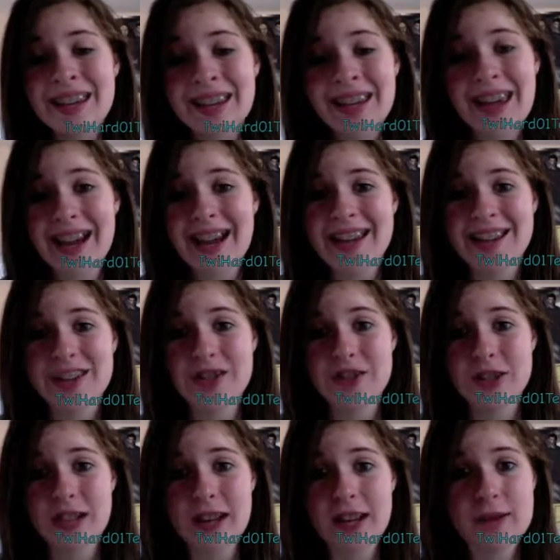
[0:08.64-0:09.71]
Hey guys, so
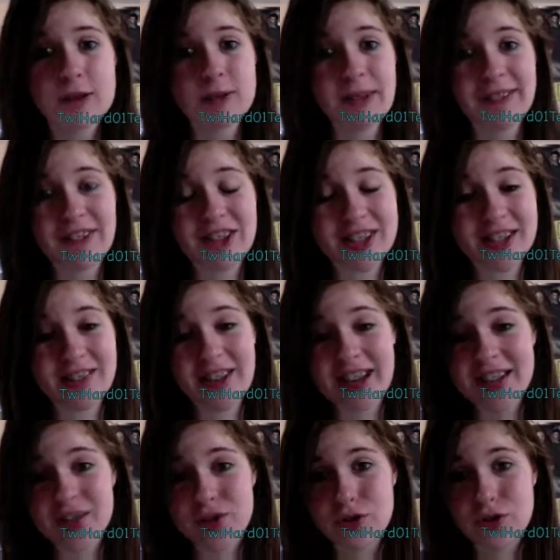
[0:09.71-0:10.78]
today was my first day of high
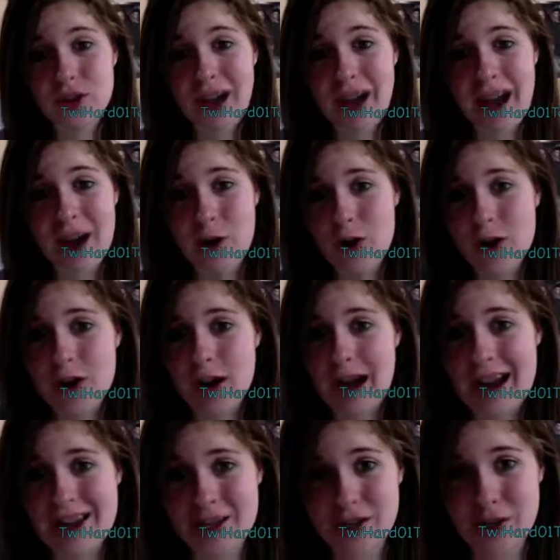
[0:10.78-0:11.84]
school, or
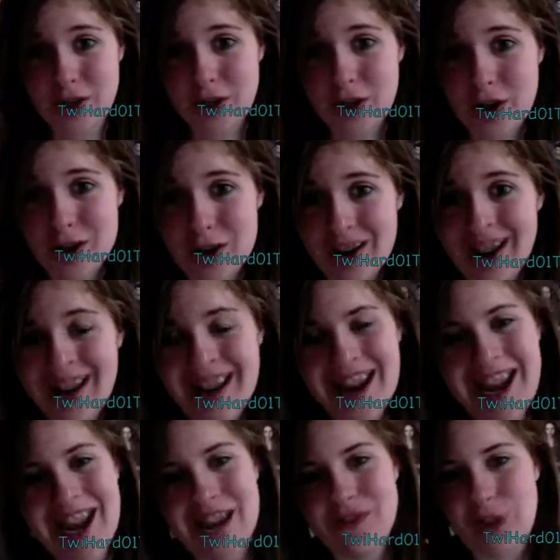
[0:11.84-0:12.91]
as you could call it,
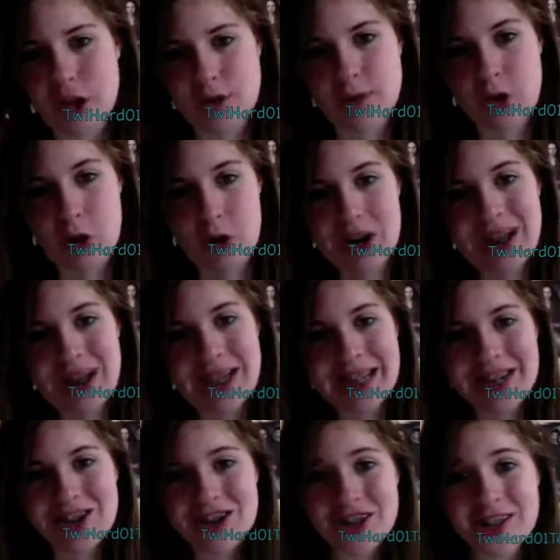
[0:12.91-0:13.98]
a freshman
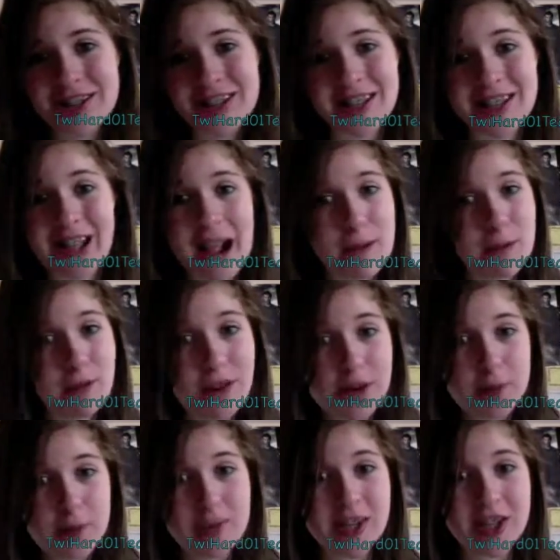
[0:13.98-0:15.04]
orientation, since I'm a
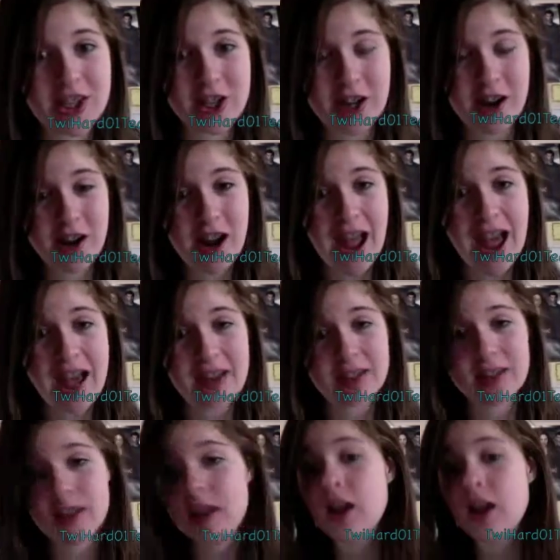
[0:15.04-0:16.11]
freshman this year,
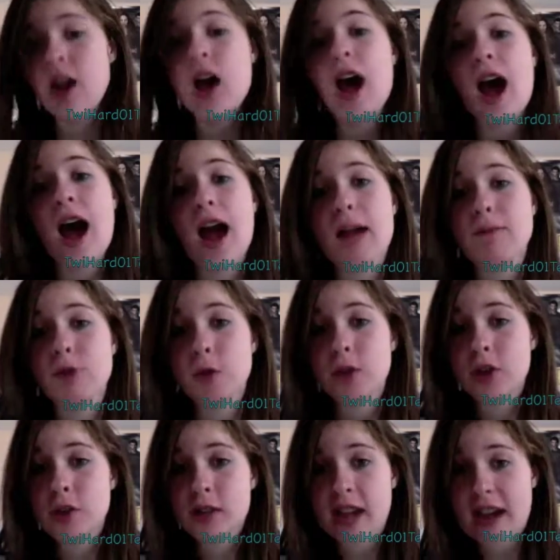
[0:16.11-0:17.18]
and I'm going
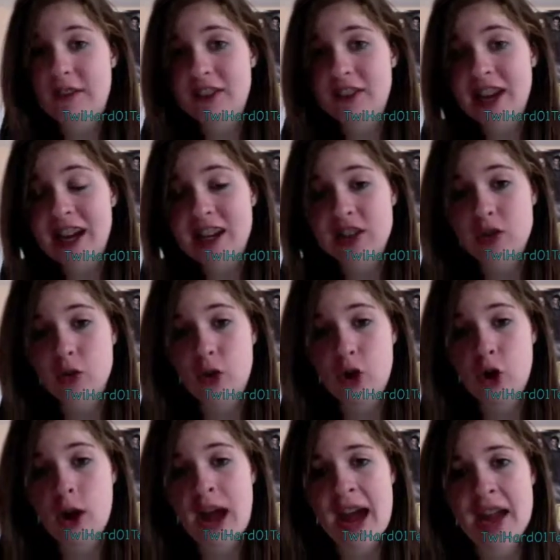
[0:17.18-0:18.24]
to a Catholic high
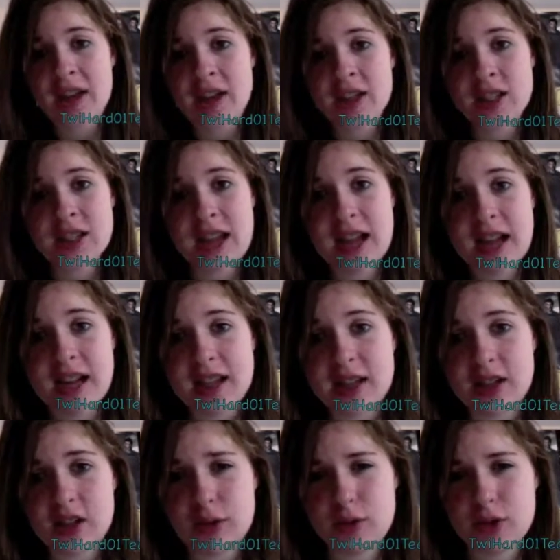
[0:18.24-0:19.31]
school, and today,
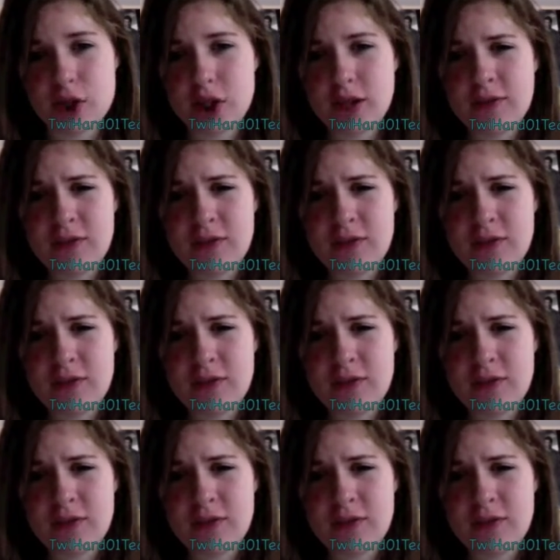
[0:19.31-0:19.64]
since it was just a